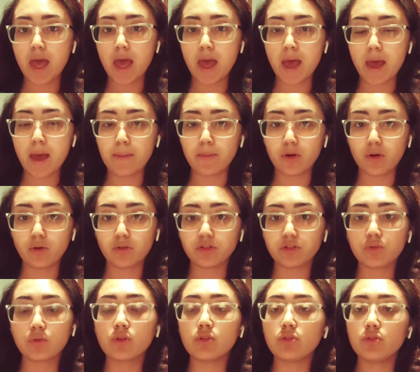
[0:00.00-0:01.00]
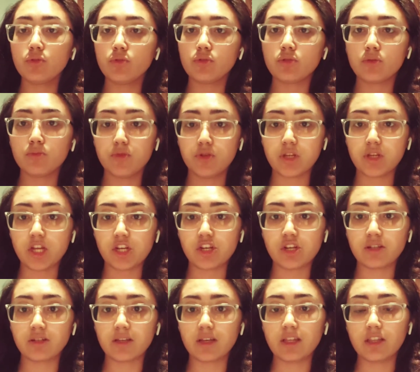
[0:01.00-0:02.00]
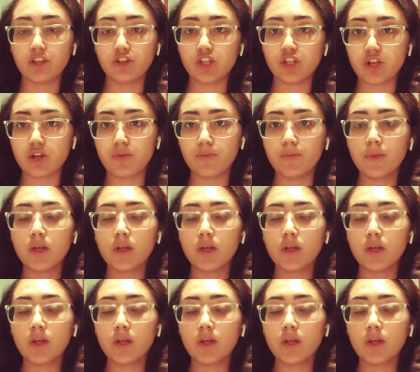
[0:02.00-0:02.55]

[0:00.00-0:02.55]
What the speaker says: chemicals to induce the mutations in the genome.